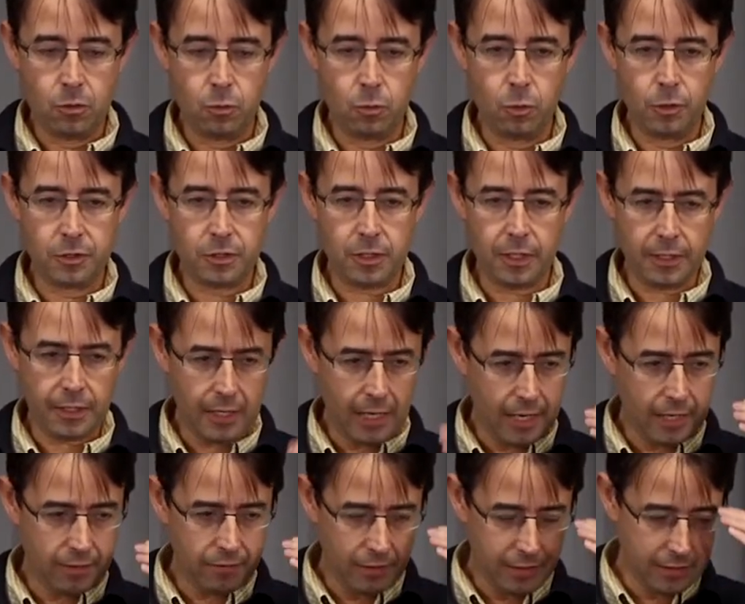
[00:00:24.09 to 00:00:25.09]
was like
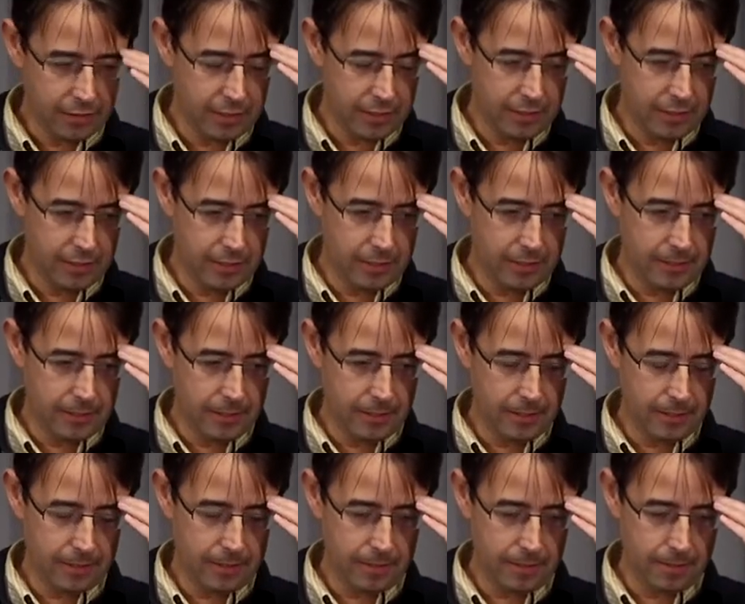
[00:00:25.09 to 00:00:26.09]
kind of like the
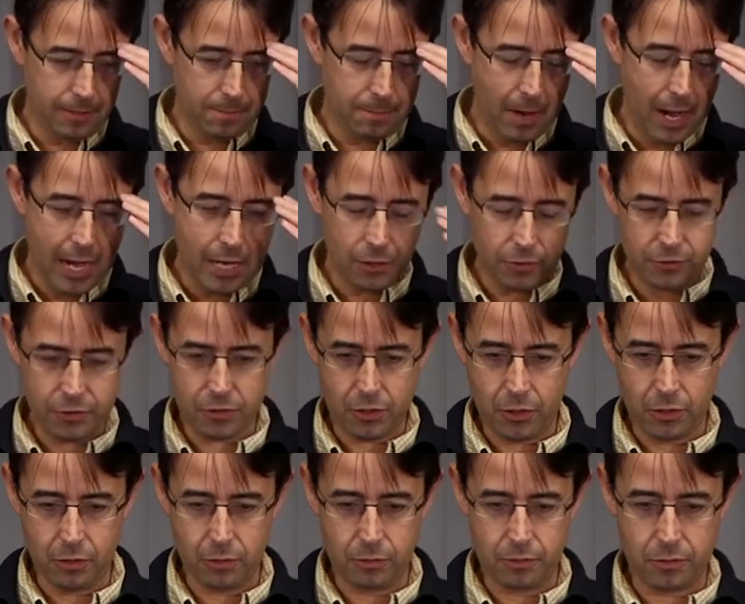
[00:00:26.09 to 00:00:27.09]
the
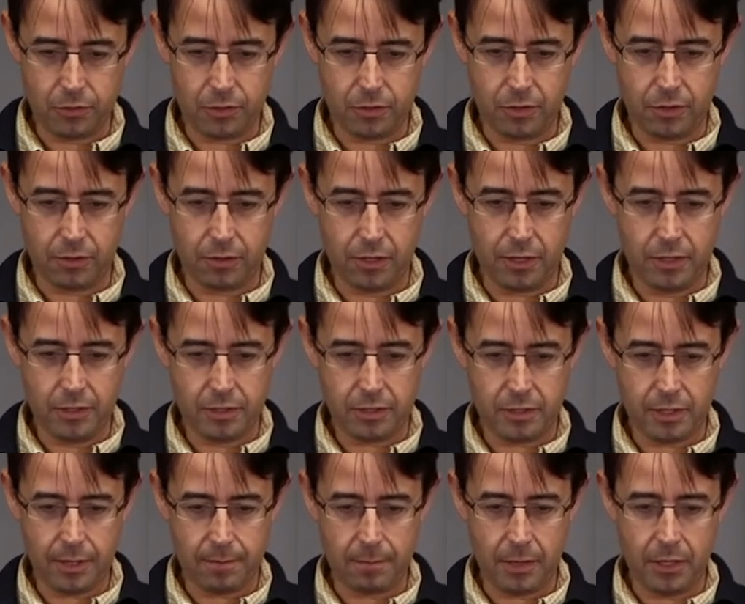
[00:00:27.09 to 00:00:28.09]
milestones, the
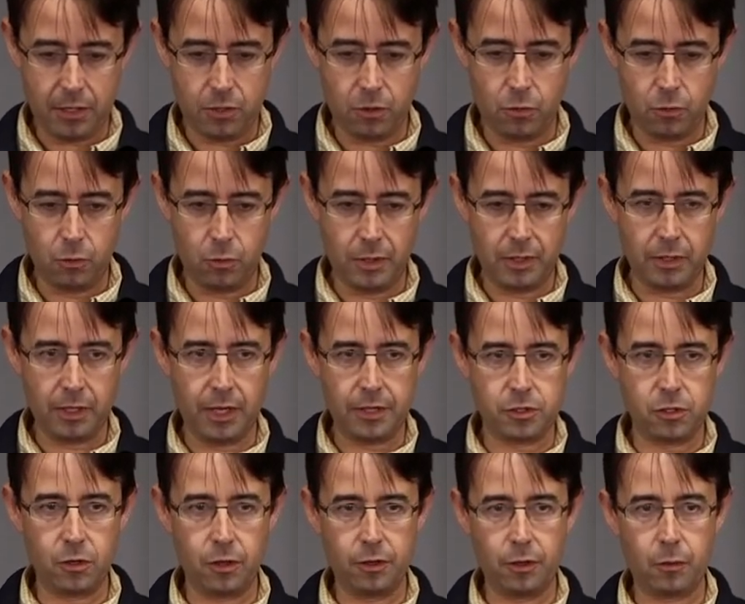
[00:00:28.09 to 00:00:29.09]
things that make you
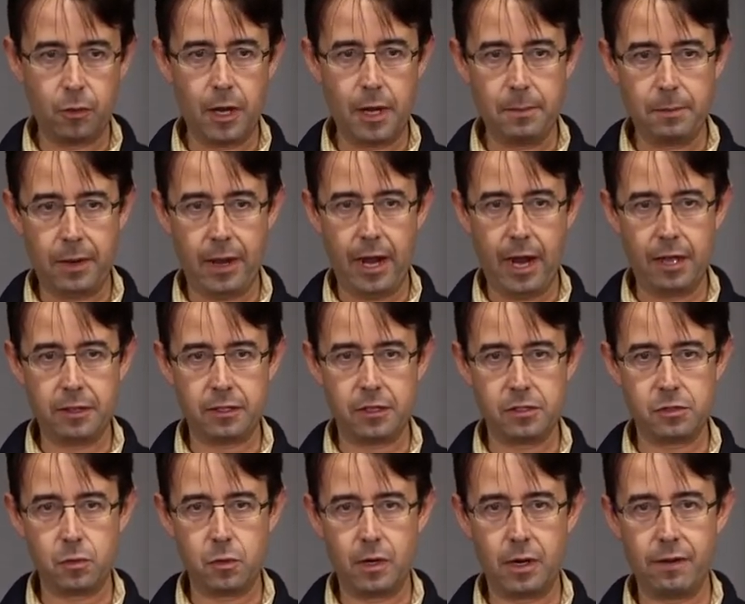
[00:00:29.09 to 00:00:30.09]
realize you're on the right path.
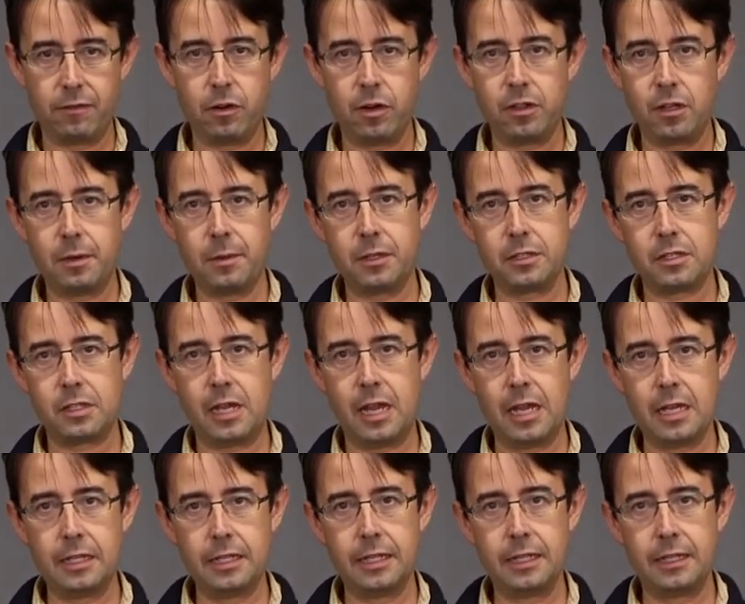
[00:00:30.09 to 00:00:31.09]
Because whenever I think about
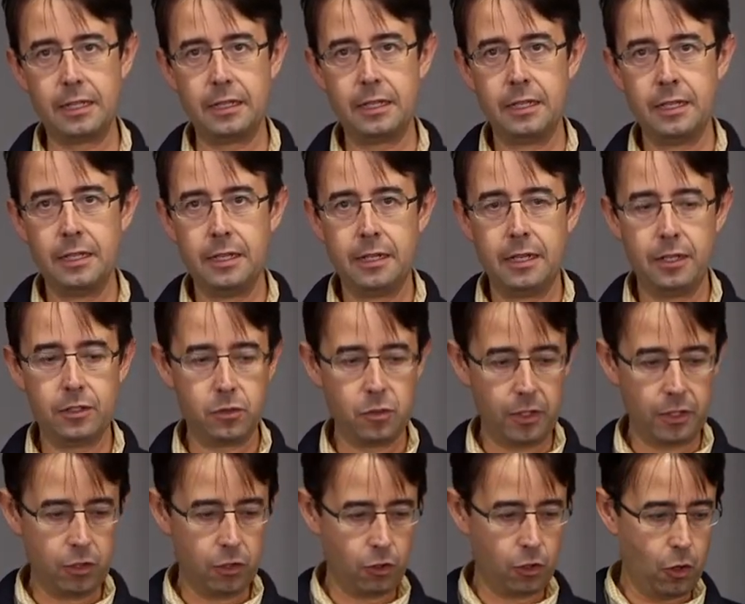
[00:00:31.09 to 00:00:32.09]
scaling, it's
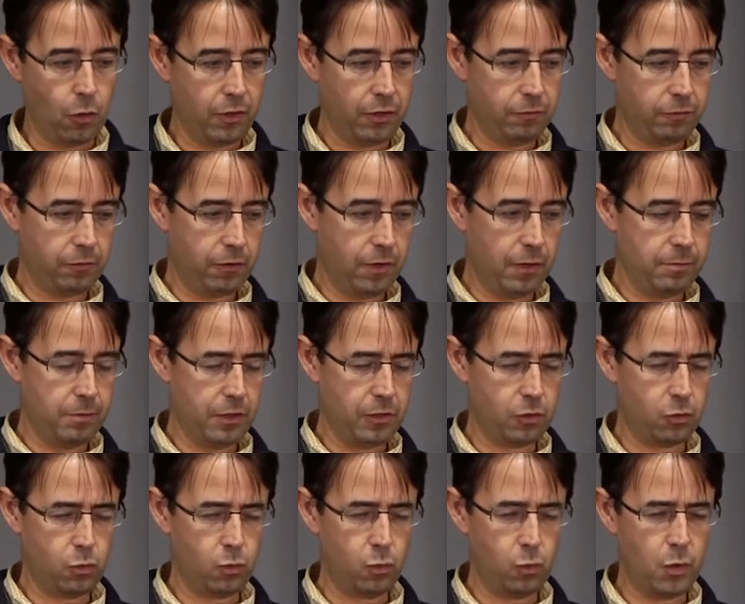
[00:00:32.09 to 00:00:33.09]
like you're going from
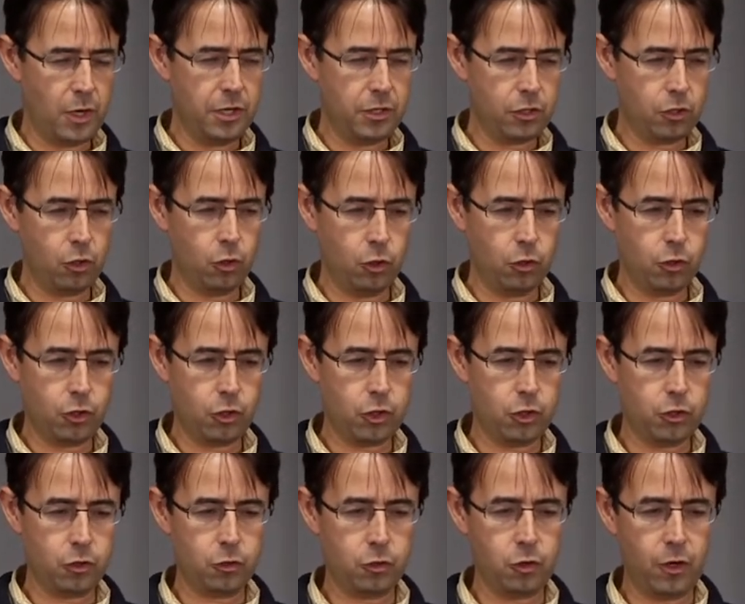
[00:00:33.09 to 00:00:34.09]
this
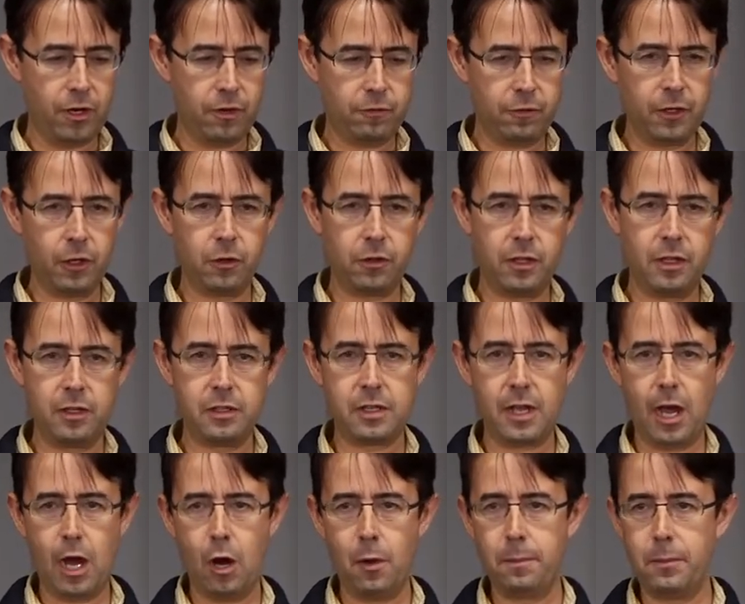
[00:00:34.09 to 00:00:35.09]
research, trying to figure things
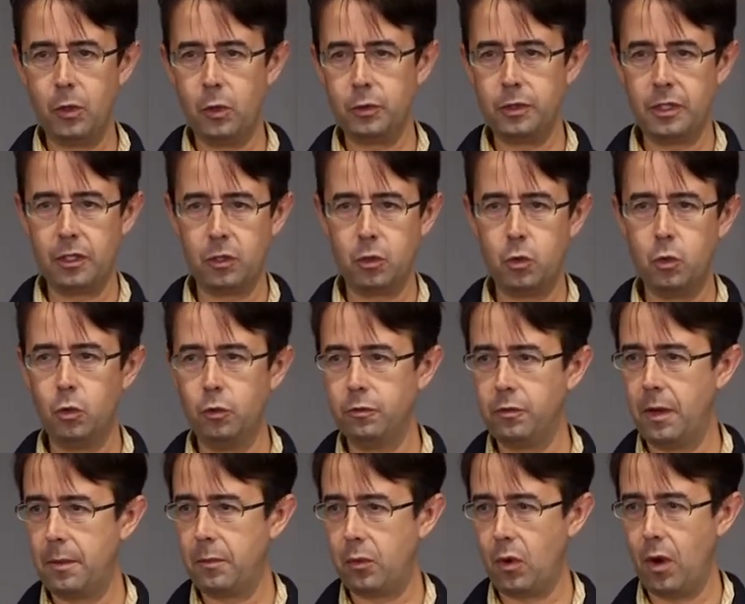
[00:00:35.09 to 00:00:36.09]
out, building cool,
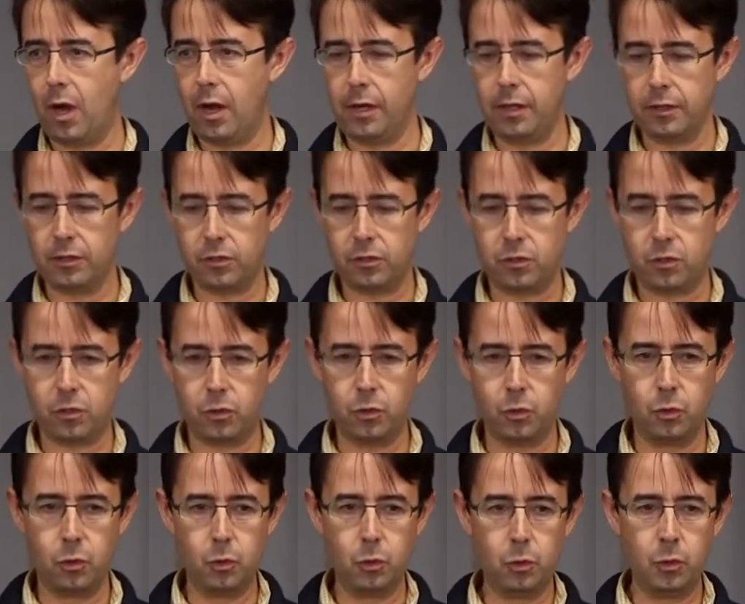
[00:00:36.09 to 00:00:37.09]
fun products
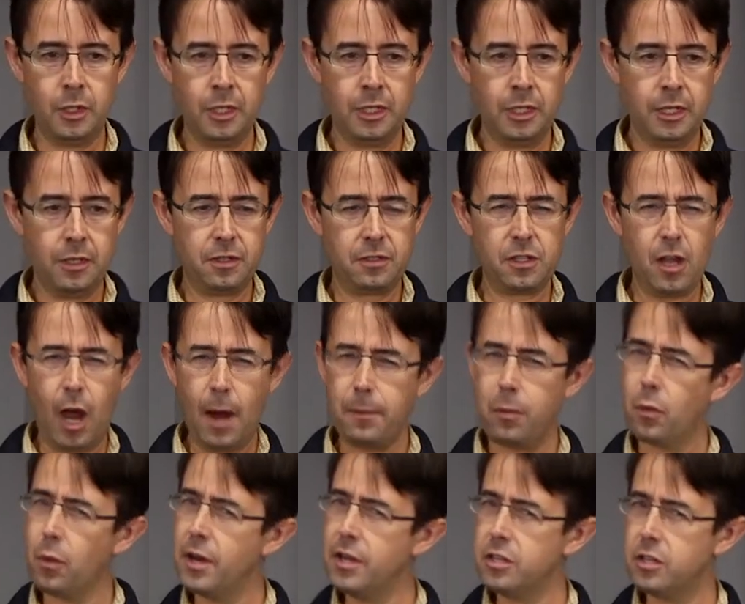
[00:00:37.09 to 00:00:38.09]
to this
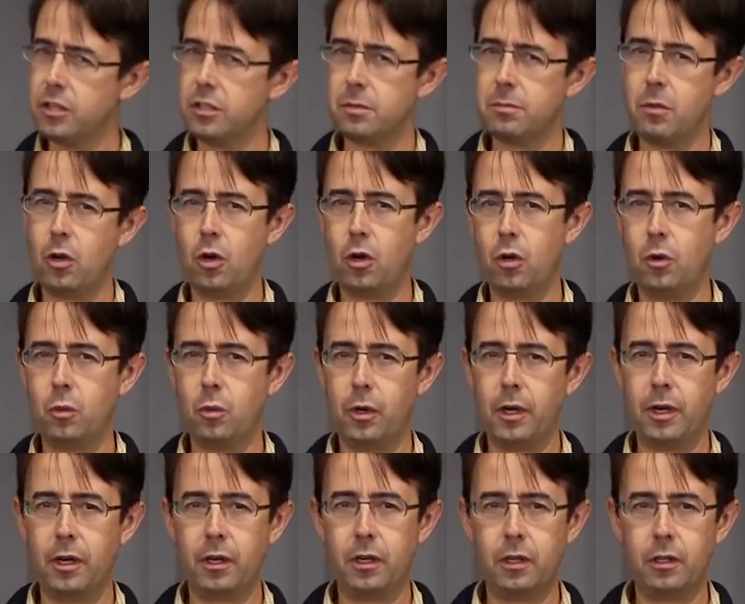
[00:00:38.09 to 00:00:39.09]
operations mode
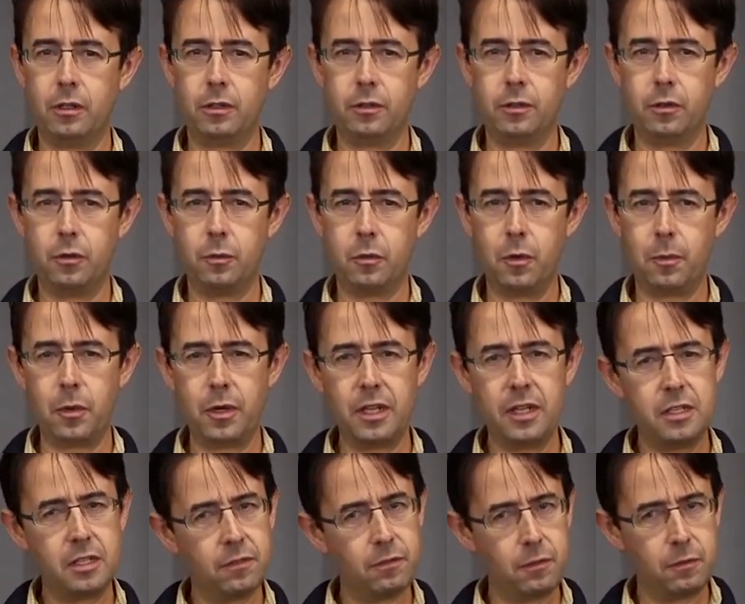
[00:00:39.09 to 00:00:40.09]
where you're
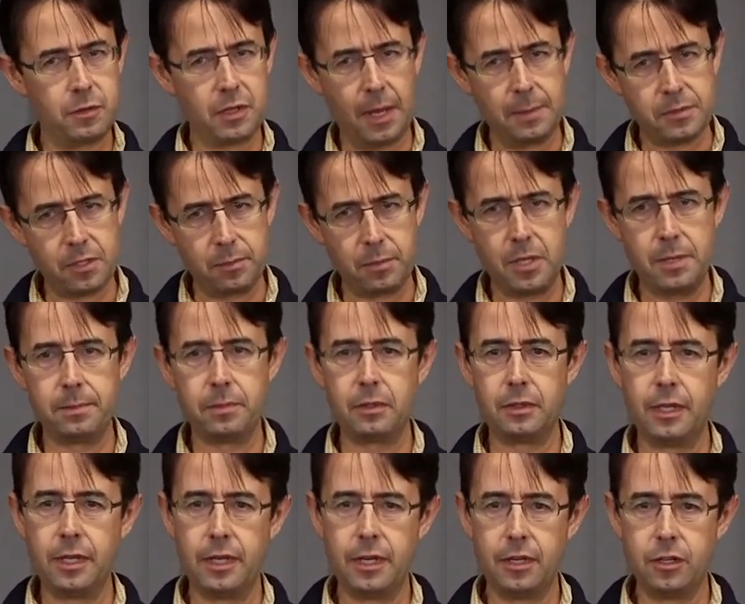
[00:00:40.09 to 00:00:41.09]
bringing different types of
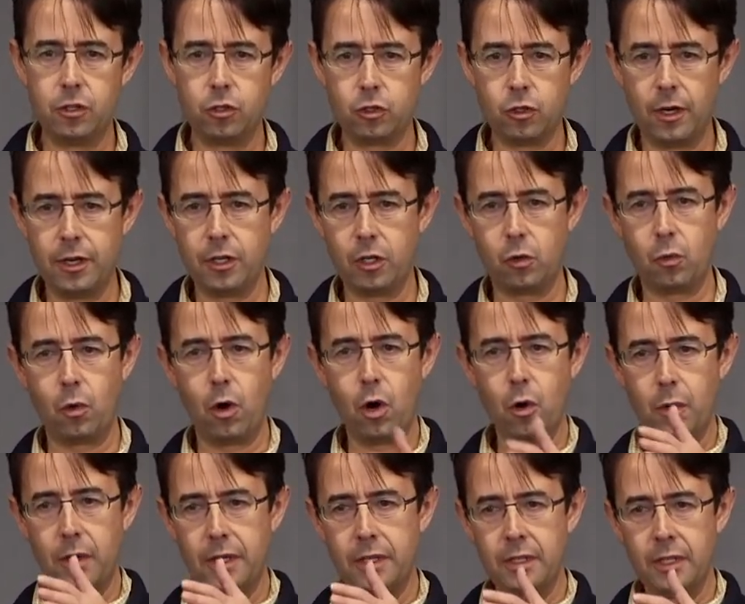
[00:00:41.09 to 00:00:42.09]
people in and you're trying to
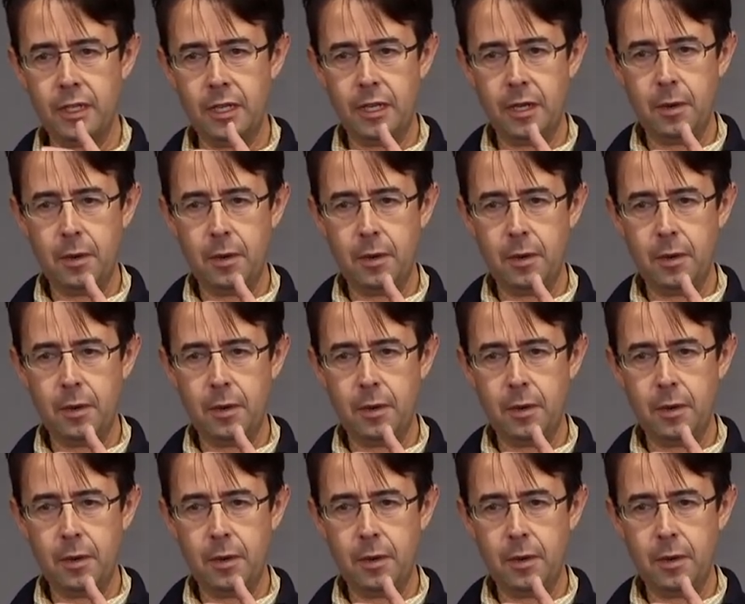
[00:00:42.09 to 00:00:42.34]
grow it.